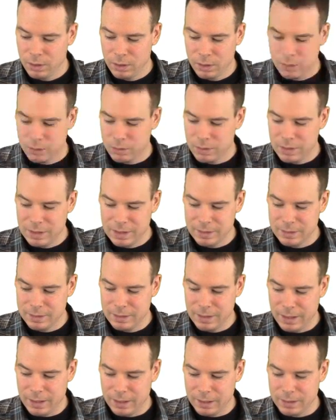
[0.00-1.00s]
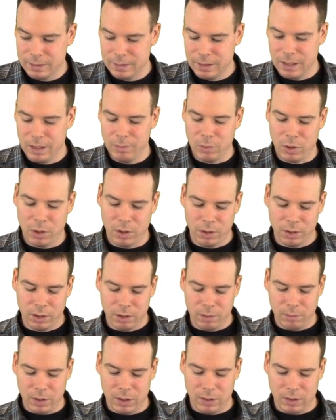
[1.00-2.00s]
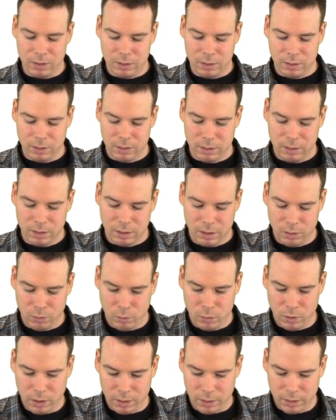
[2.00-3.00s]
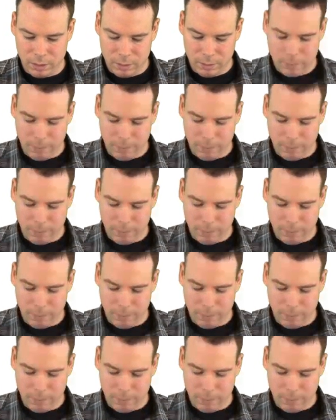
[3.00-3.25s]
So the exact same argument can work.